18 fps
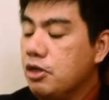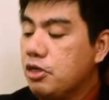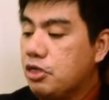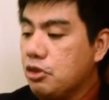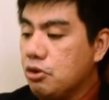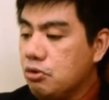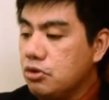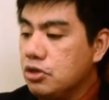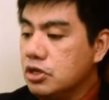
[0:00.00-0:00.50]

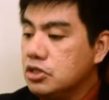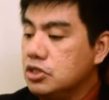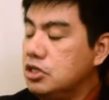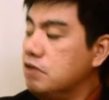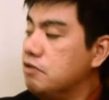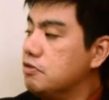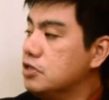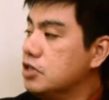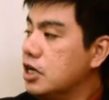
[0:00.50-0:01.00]
through the
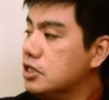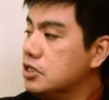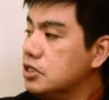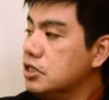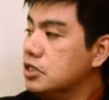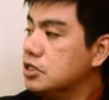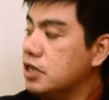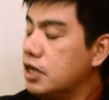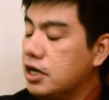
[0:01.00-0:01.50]
Chief
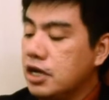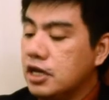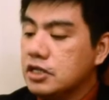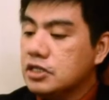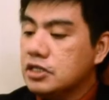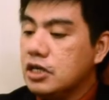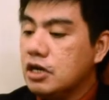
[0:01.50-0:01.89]
Justice against